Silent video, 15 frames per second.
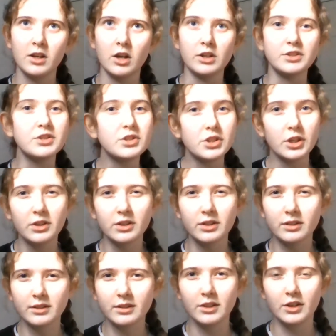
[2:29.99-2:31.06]
a
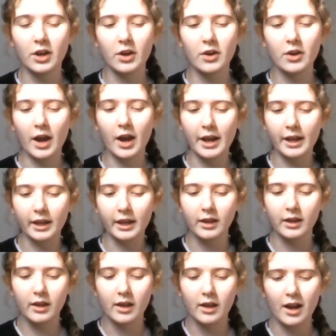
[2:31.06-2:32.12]
student, you know,
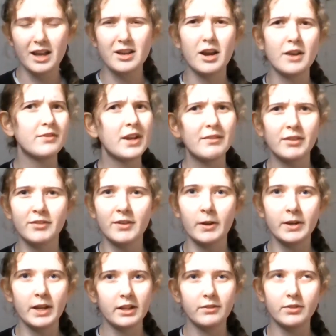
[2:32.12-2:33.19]
I've never found
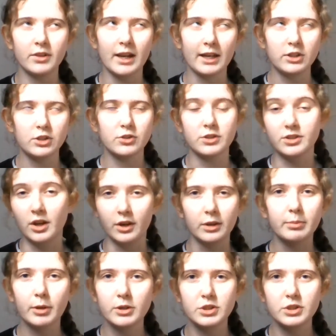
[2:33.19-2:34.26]
any of the lecturers
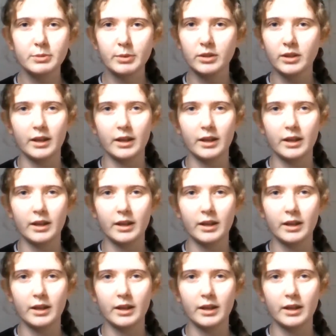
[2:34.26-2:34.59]
unapproachable,